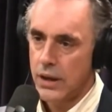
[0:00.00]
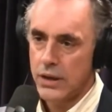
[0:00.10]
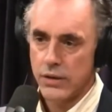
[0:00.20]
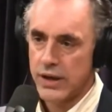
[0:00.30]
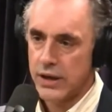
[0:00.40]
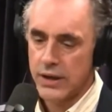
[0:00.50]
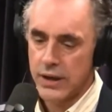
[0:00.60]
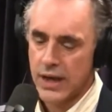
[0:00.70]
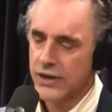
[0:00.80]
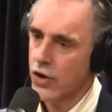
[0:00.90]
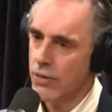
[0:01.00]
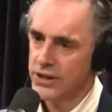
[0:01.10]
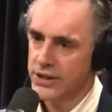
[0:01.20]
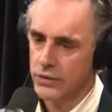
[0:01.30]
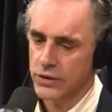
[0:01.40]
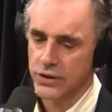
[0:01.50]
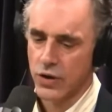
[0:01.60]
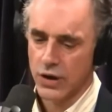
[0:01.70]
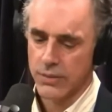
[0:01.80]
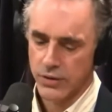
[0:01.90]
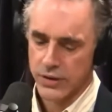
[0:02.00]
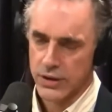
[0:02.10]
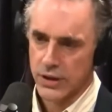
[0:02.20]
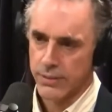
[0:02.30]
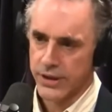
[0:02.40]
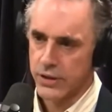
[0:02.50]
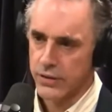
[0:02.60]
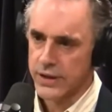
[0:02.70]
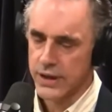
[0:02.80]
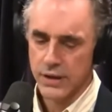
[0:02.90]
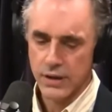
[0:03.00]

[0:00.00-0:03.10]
the, the, and Thomas Sowell's talked about this a little bit too. He said,